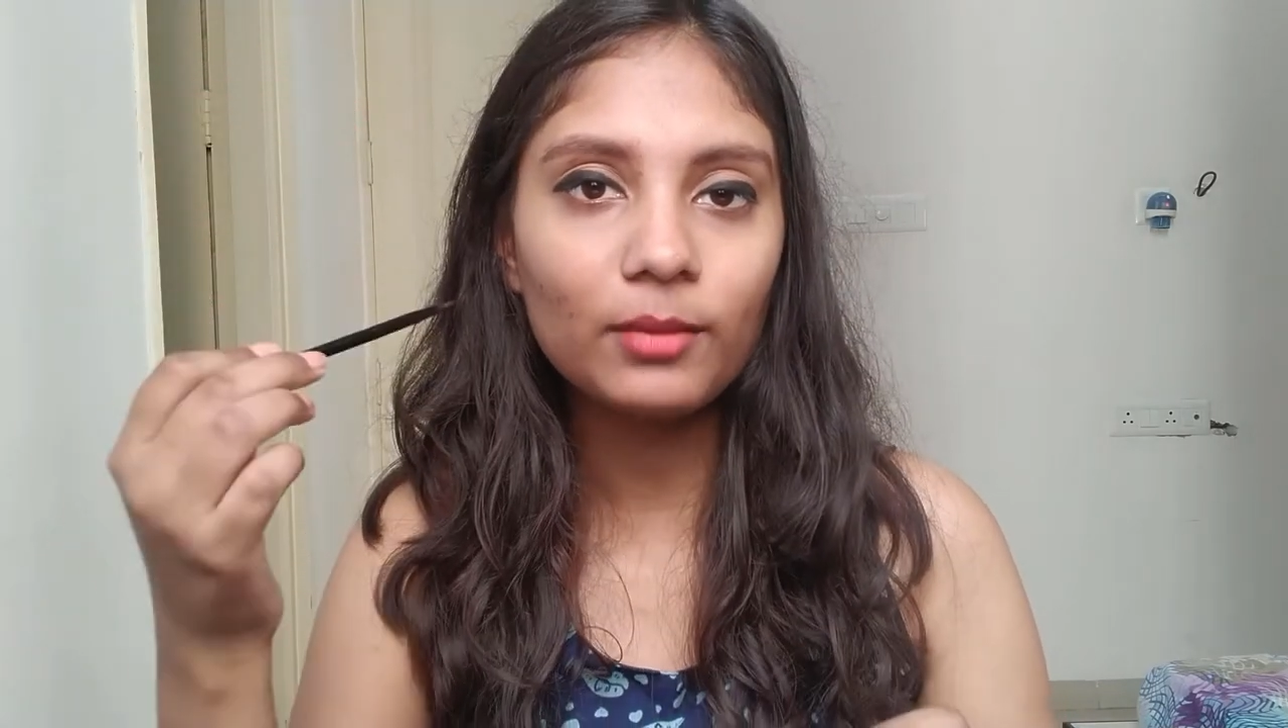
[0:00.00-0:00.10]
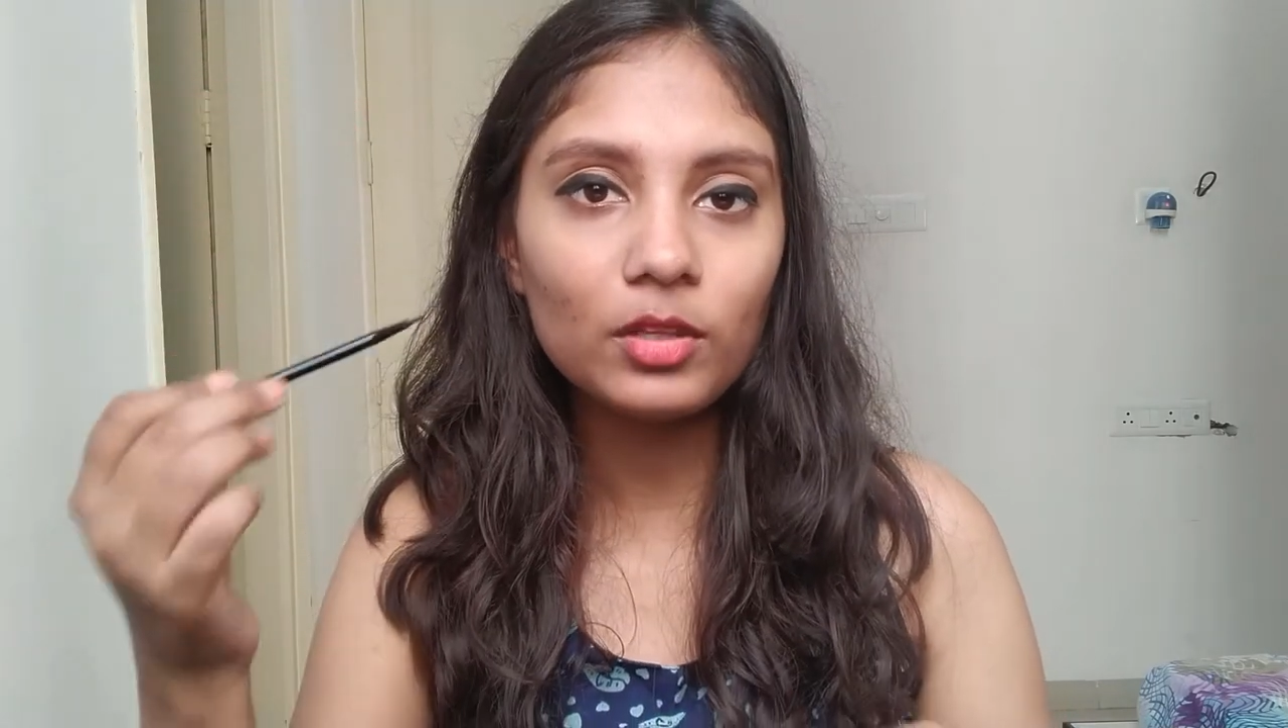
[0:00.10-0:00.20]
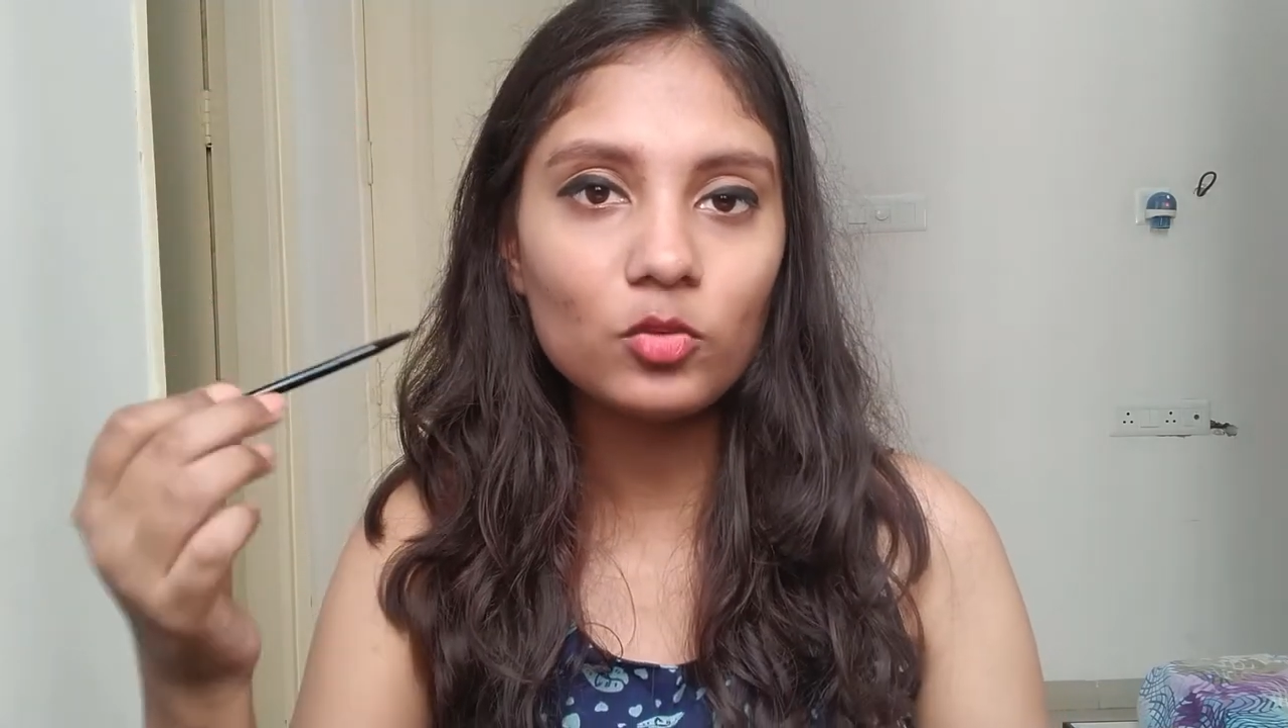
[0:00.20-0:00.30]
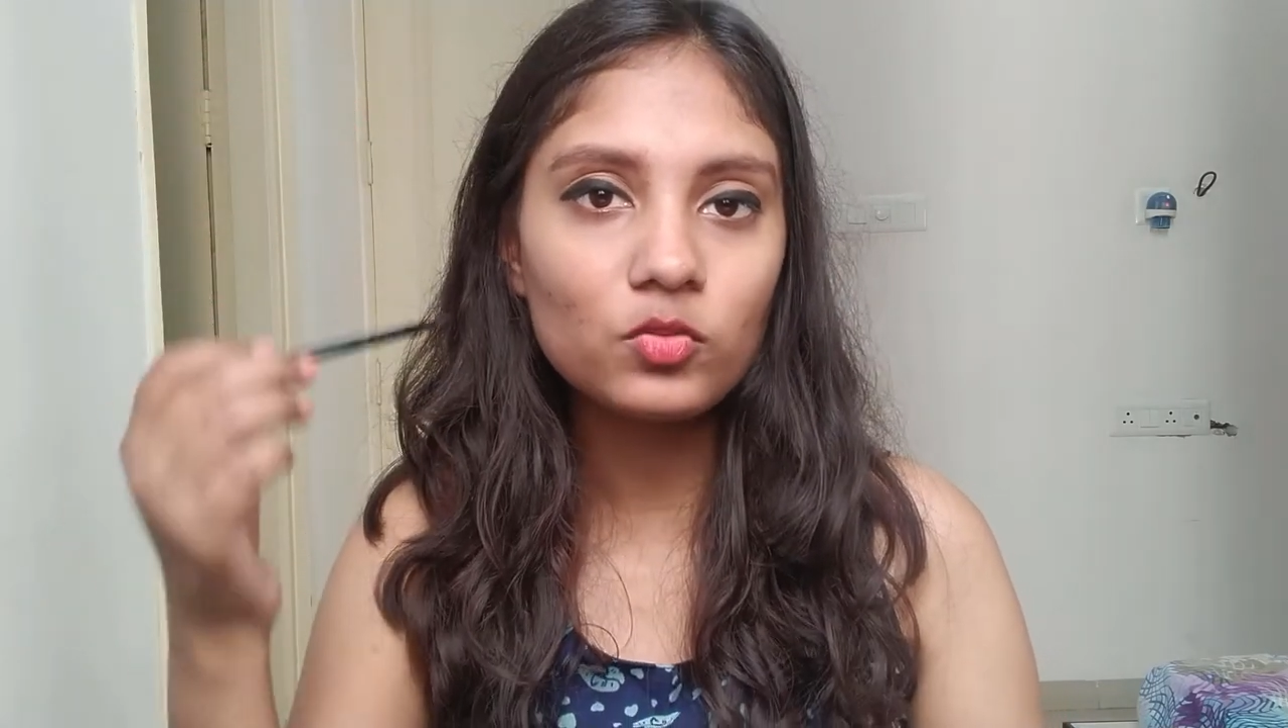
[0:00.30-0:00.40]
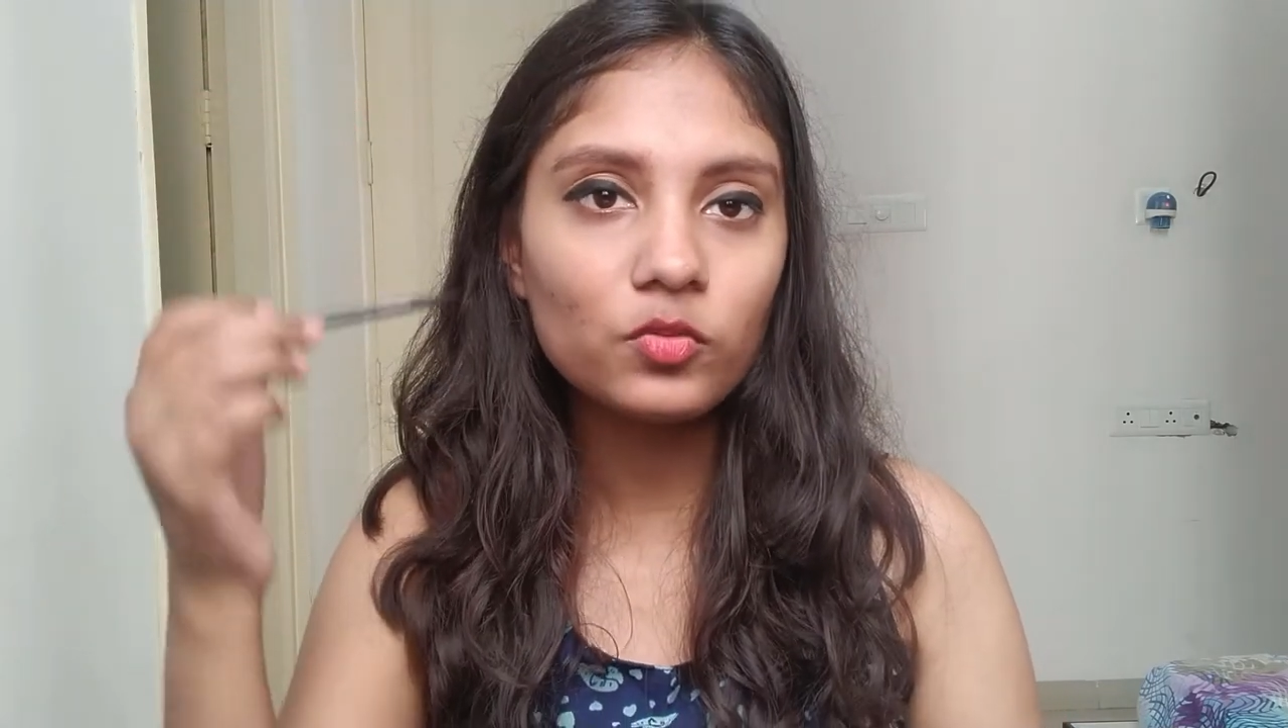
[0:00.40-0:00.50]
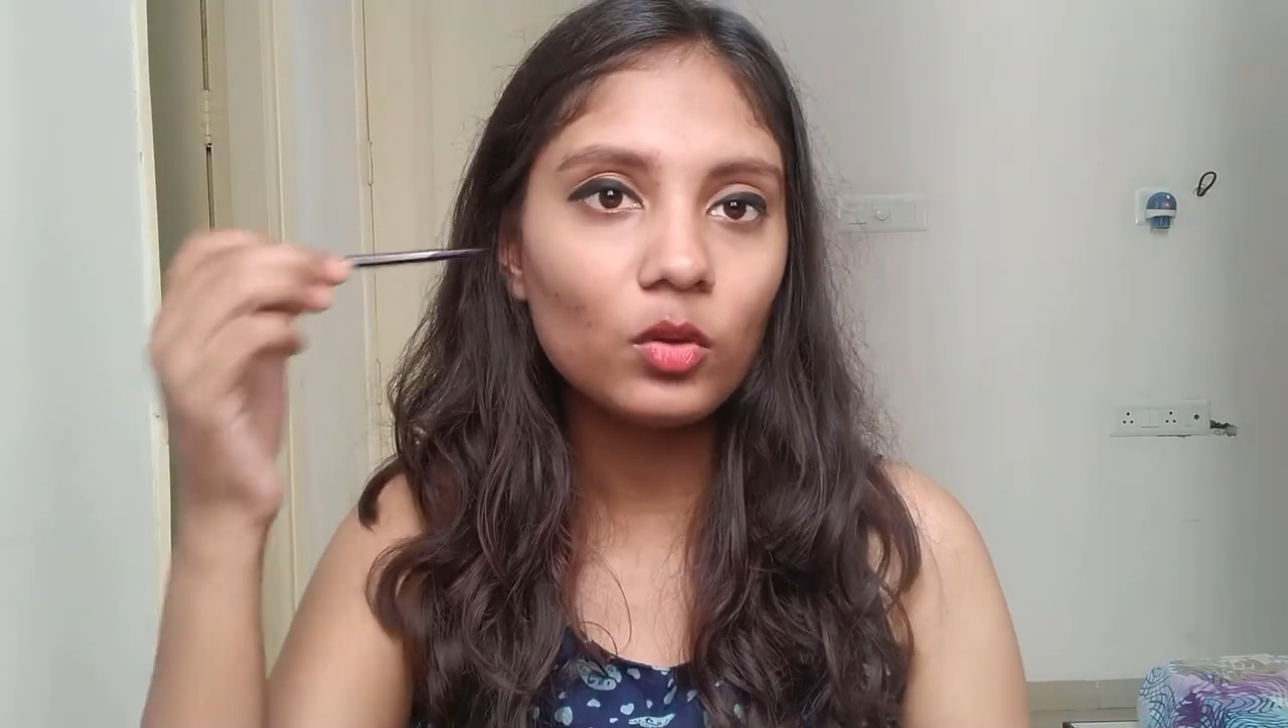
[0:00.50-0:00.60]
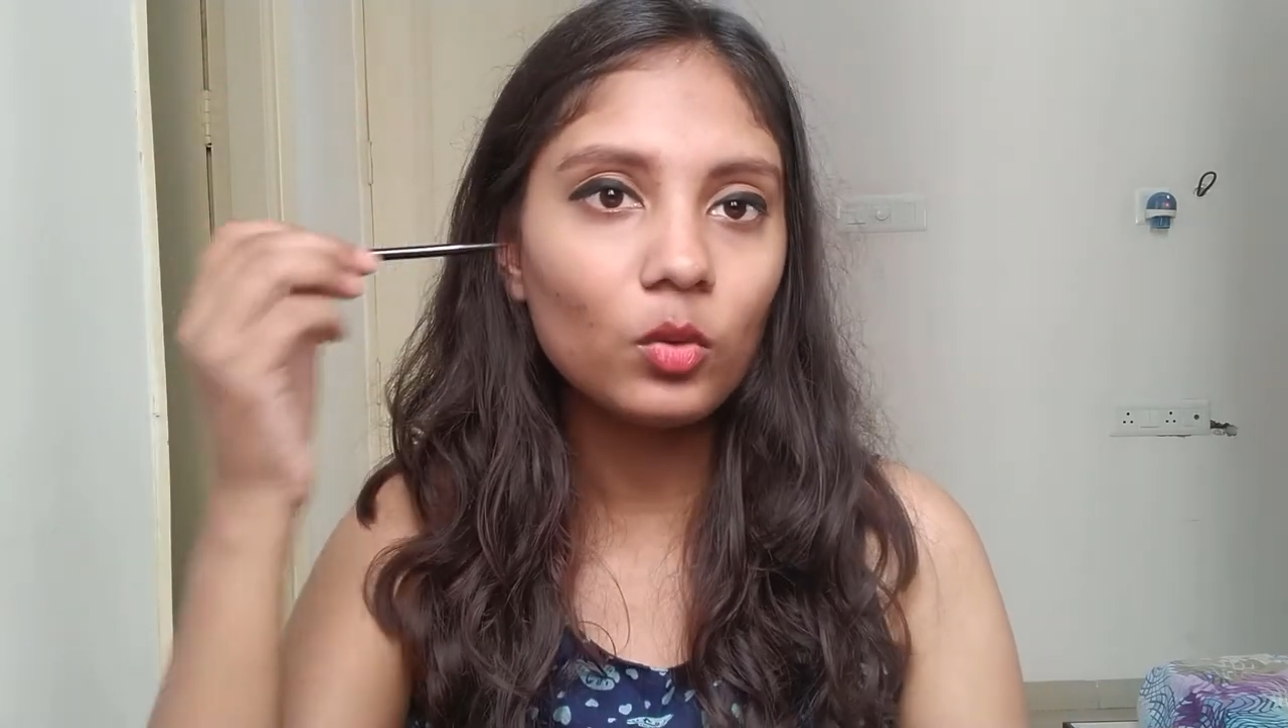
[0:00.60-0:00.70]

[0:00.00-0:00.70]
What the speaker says: be useful